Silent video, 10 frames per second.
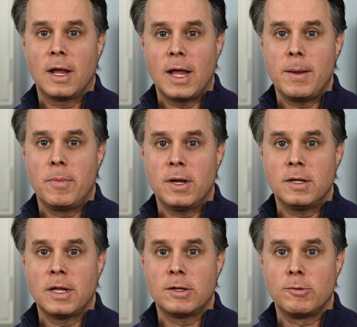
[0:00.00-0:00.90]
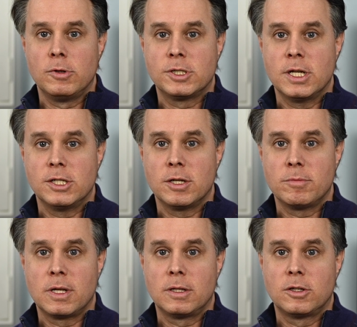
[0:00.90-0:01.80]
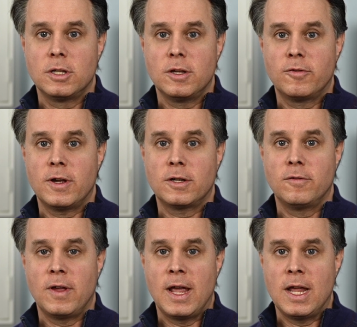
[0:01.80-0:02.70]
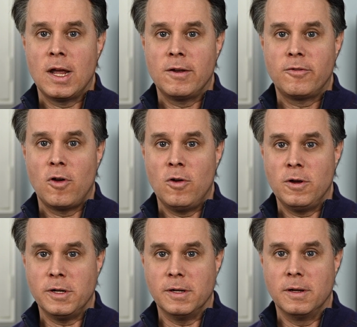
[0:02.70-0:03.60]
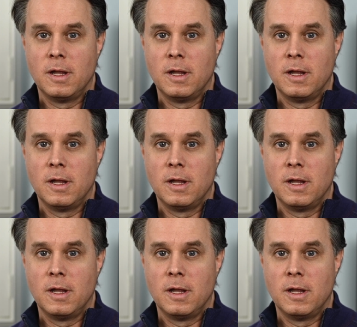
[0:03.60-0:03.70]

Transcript: a button that will say something to the effect of AF on,